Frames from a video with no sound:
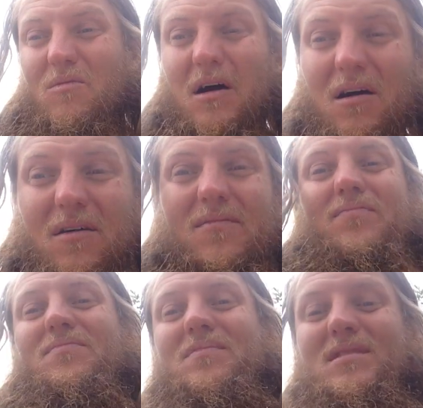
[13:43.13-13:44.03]
Well,
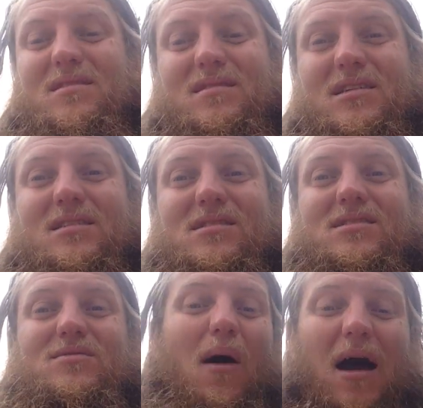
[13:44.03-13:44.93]

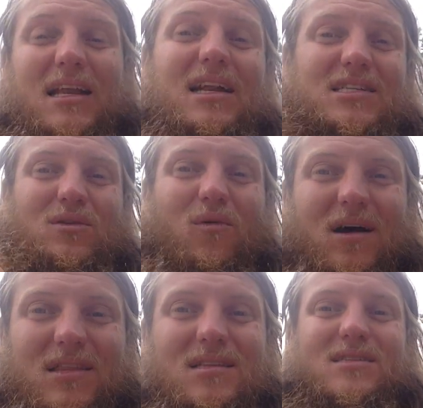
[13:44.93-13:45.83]
your body doesn't
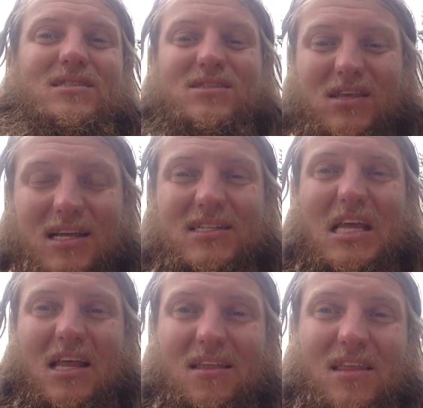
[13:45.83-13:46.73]
want
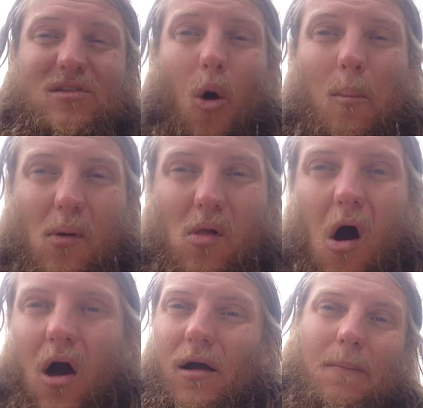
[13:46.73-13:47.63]
things in it that don't
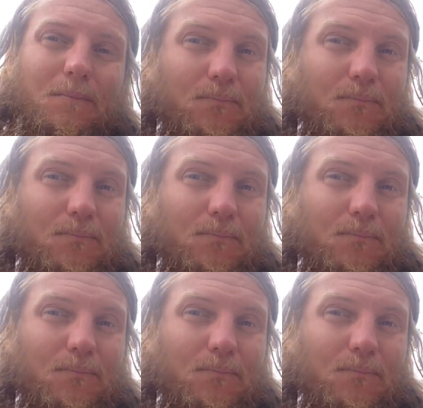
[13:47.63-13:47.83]
belong.